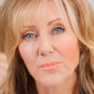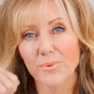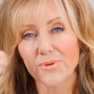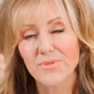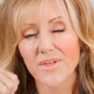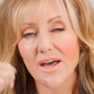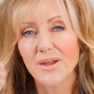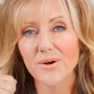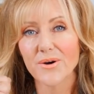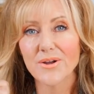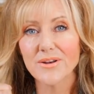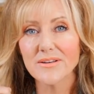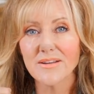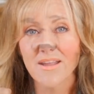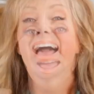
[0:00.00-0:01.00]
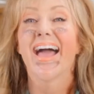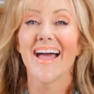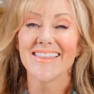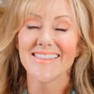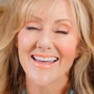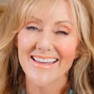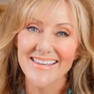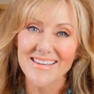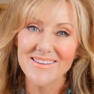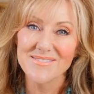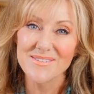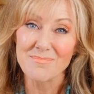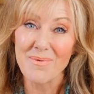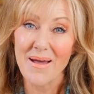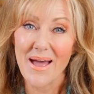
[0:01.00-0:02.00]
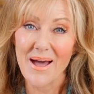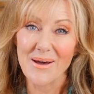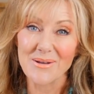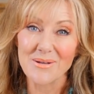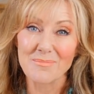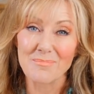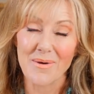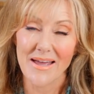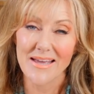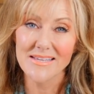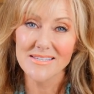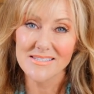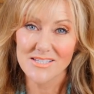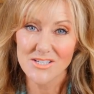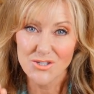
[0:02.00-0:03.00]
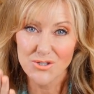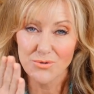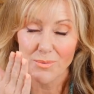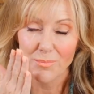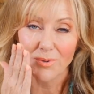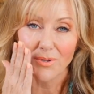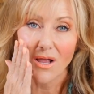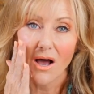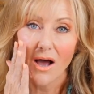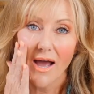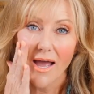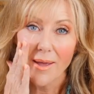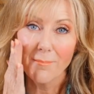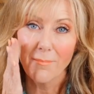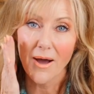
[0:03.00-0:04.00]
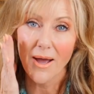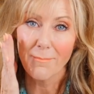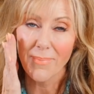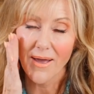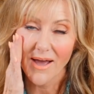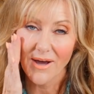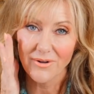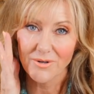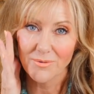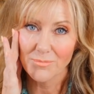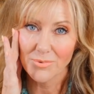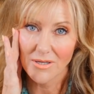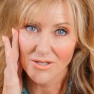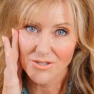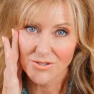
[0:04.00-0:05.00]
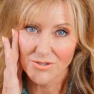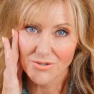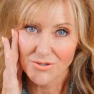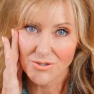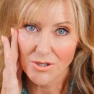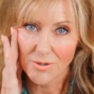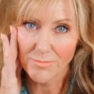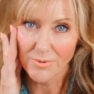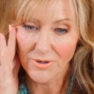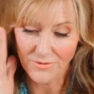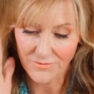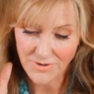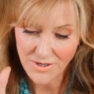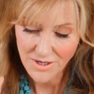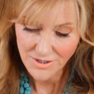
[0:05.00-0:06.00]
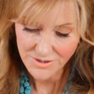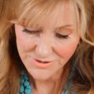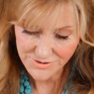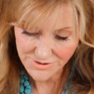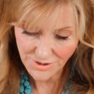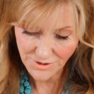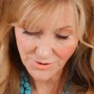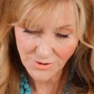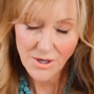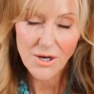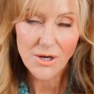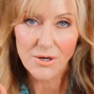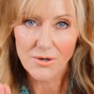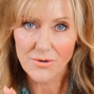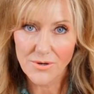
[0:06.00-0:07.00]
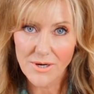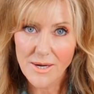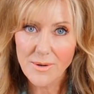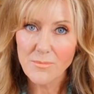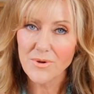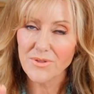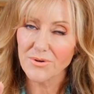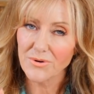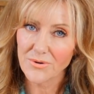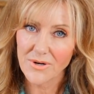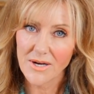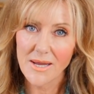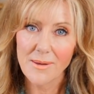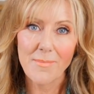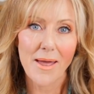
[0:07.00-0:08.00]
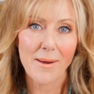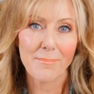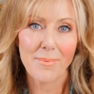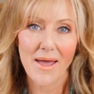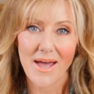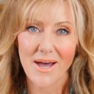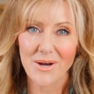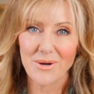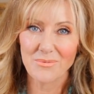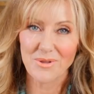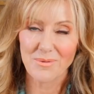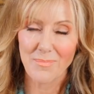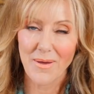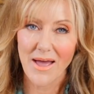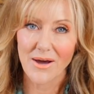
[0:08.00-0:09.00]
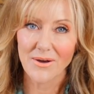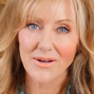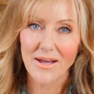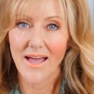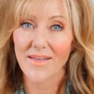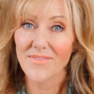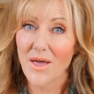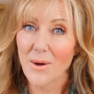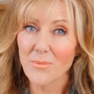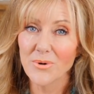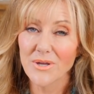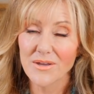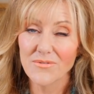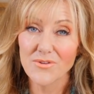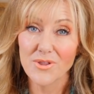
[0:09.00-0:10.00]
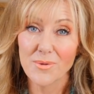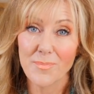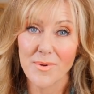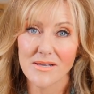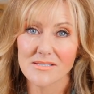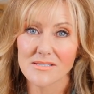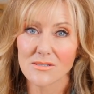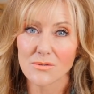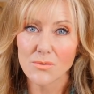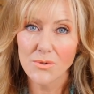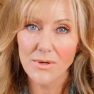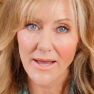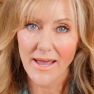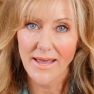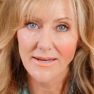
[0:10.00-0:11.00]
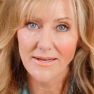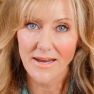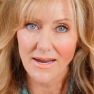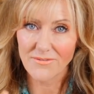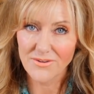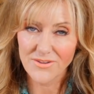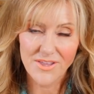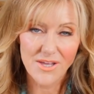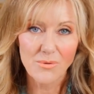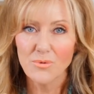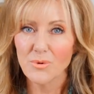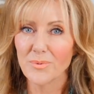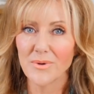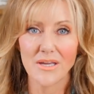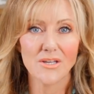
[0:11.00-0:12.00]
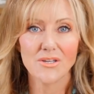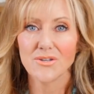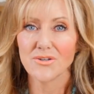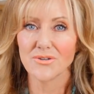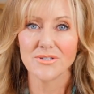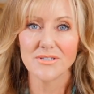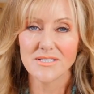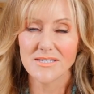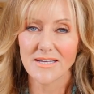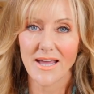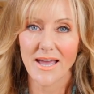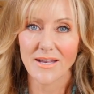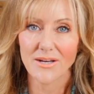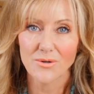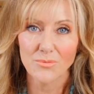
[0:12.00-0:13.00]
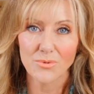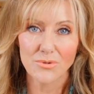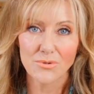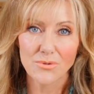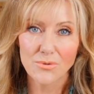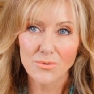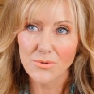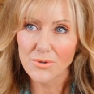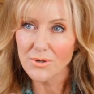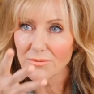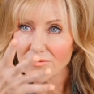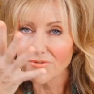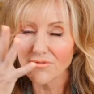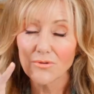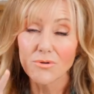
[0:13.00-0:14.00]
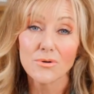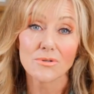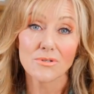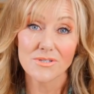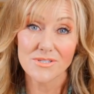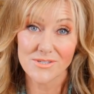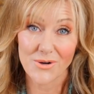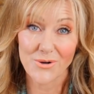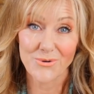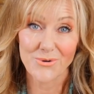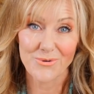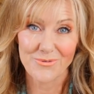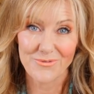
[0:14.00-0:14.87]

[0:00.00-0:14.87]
put that on, and that gives a powdered base to apply my powdered blush on top of. So cream with cream and powder with powder, and that will give you the best look, and everything will be in unity and it will look flawless on your